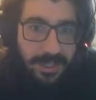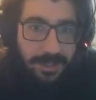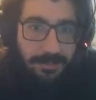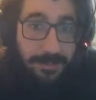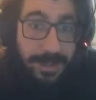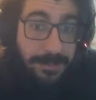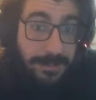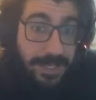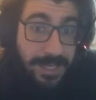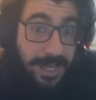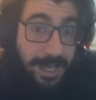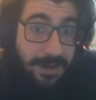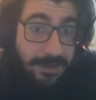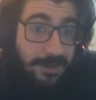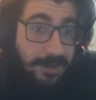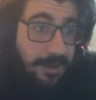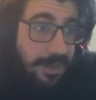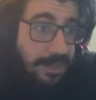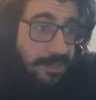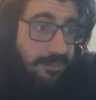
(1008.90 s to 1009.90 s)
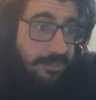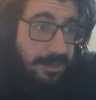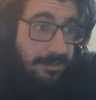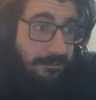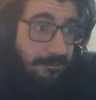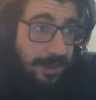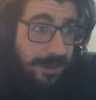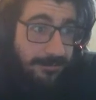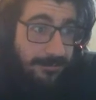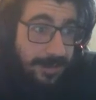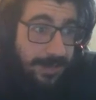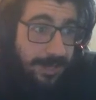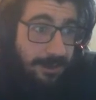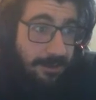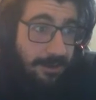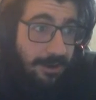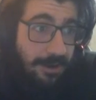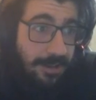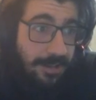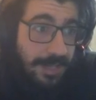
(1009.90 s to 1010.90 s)
maybe I don't know. I could be way fucking
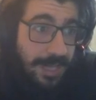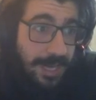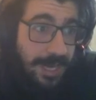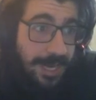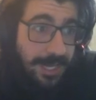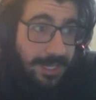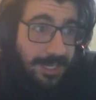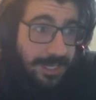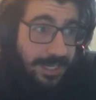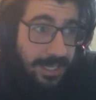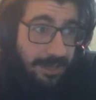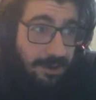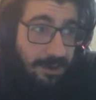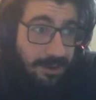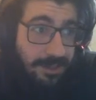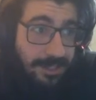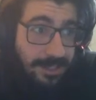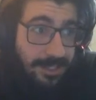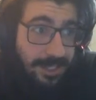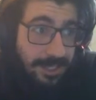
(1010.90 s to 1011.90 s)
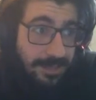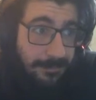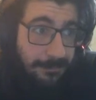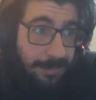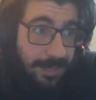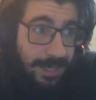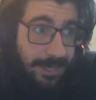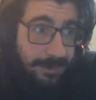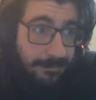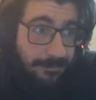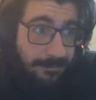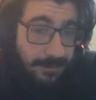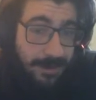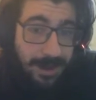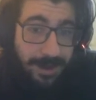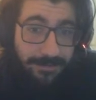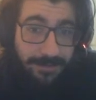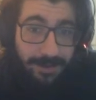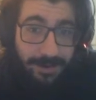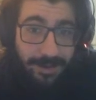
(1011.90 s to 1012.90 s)
wrong on that, and I could get hard stuck at platinum
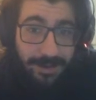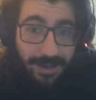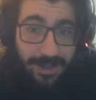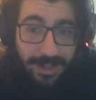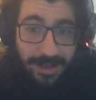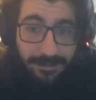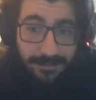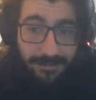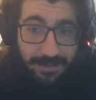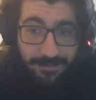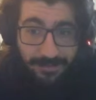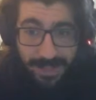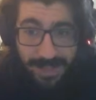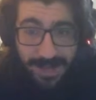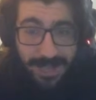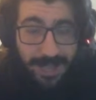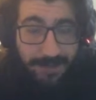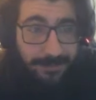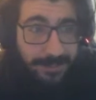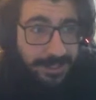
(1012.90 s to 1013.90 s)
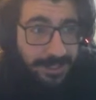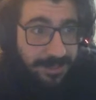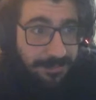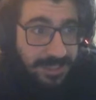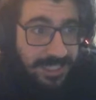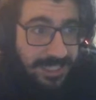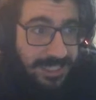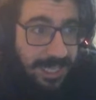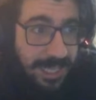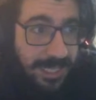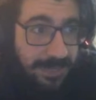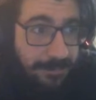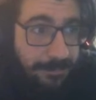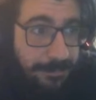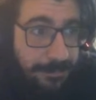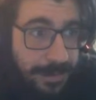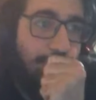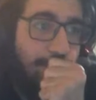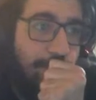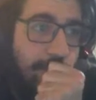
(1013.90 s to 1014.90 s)
forever. And if that happens, I'll be sad.
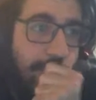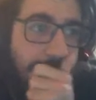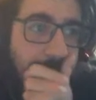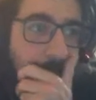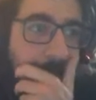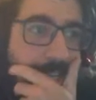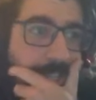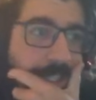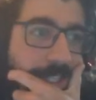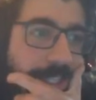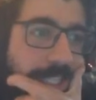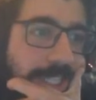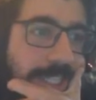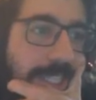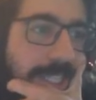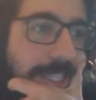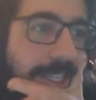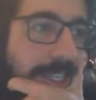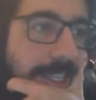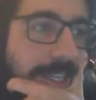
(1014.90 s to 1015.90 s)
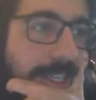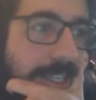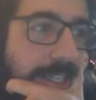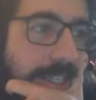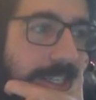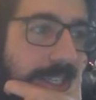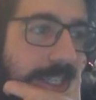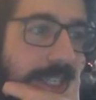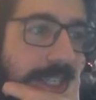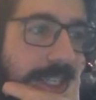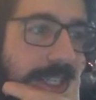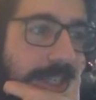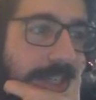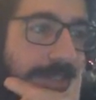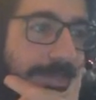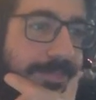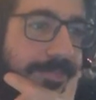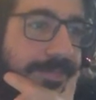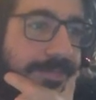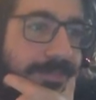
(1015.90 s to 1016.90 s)
But I'm actually like not
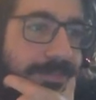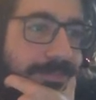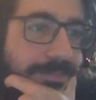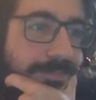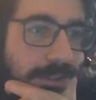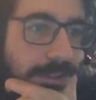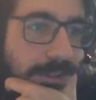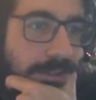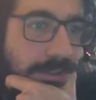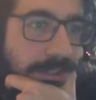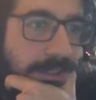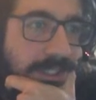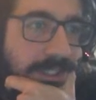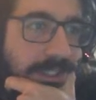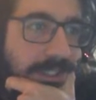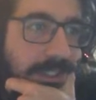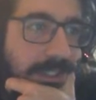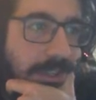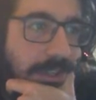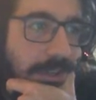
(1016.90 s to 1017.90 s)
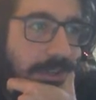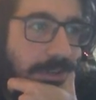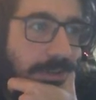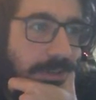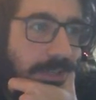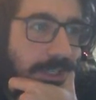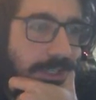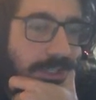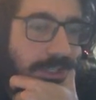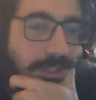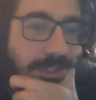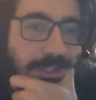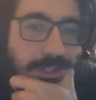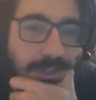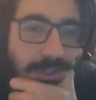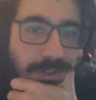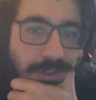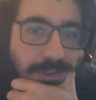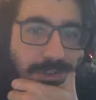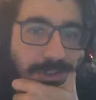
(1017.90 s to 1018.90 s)
um so
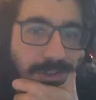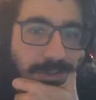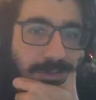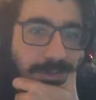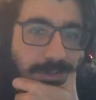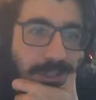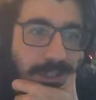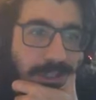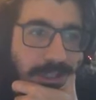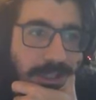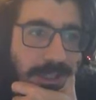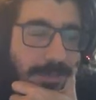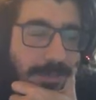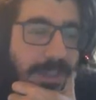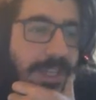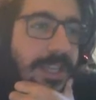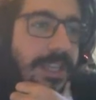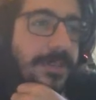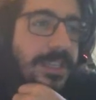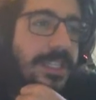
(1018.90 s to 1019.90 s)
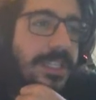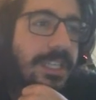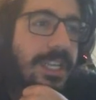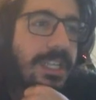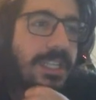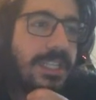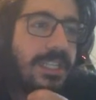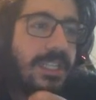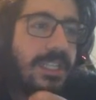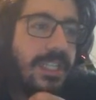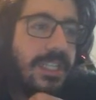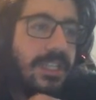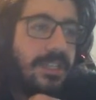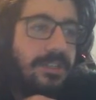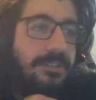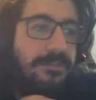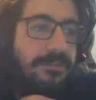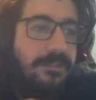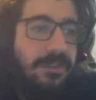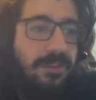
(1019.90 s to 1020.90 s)
concerned with. I'm like I'm excited to like
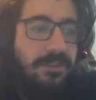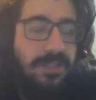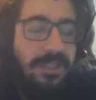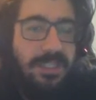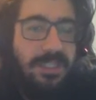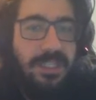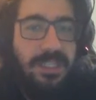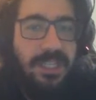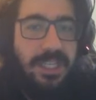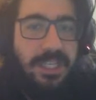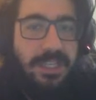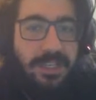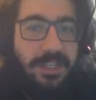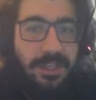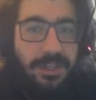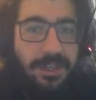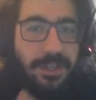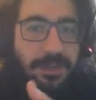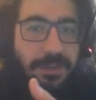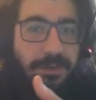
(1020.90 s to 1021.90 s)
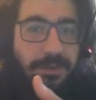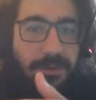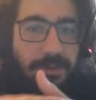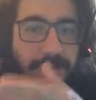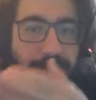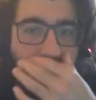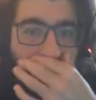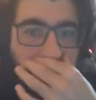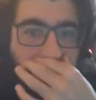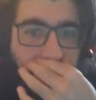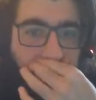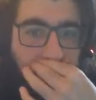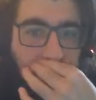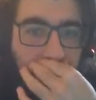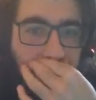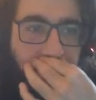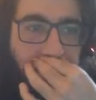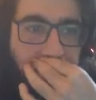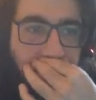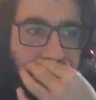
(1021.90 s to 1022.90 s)
look forward to like new fighting
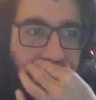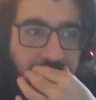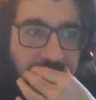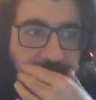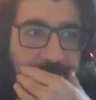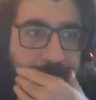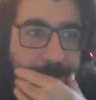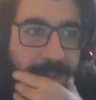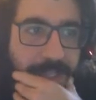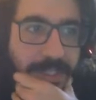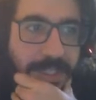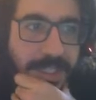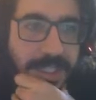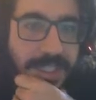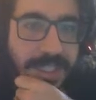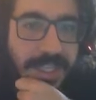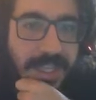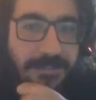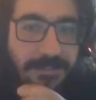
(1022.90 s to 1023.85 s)
games. You know what I mean? Because like I